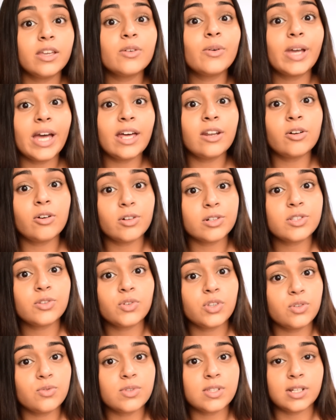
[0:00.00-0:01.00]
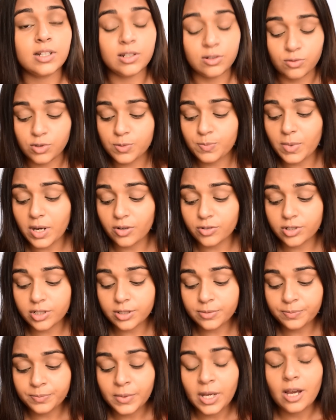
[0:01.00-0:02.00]
You can also use a loose
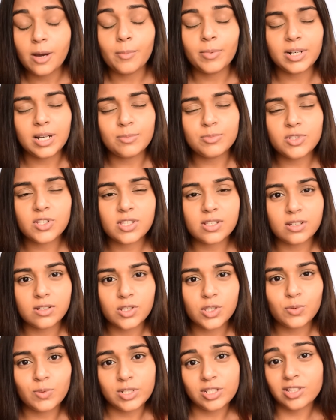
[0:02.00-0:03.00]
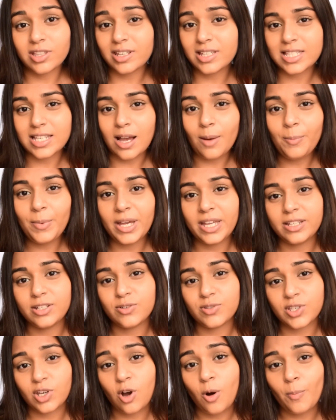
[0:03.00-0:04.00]
powder, but I'm just gonna switch things up and
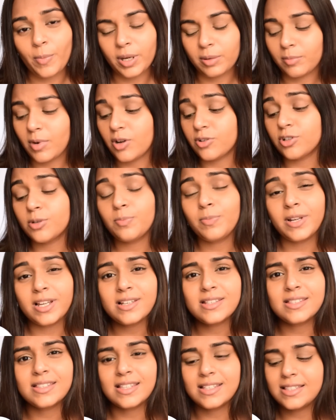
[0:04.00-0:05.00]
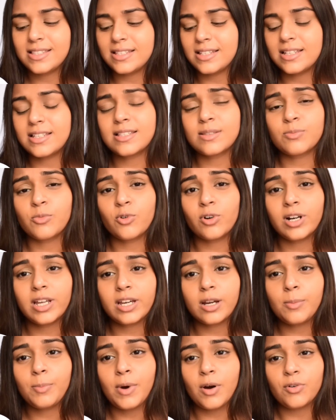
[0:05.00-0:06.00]
use a compact powder. Plus, this is more
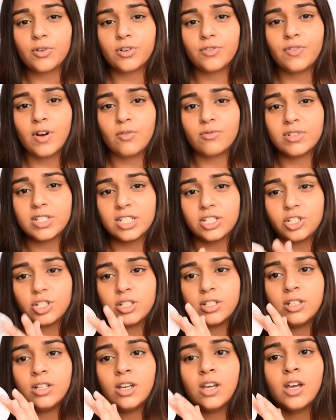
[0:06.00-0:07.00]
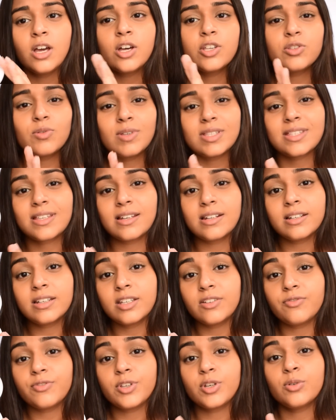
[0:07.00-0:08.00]
like a powder foundation, so it's gonna
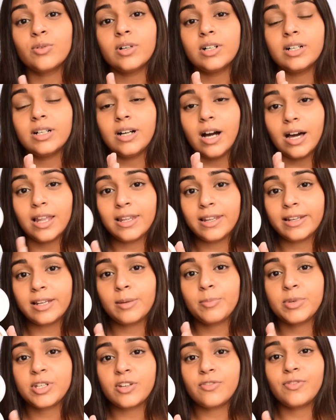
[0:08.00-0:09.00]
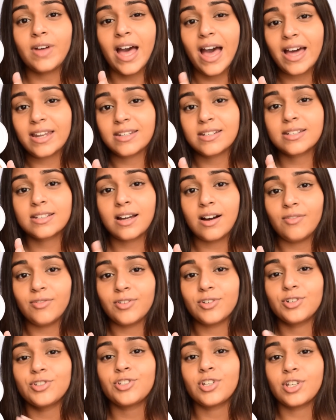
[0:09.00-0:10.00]
give you a little bit of added
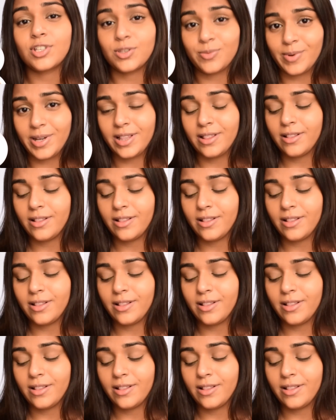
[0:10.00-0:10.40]
coverage as well.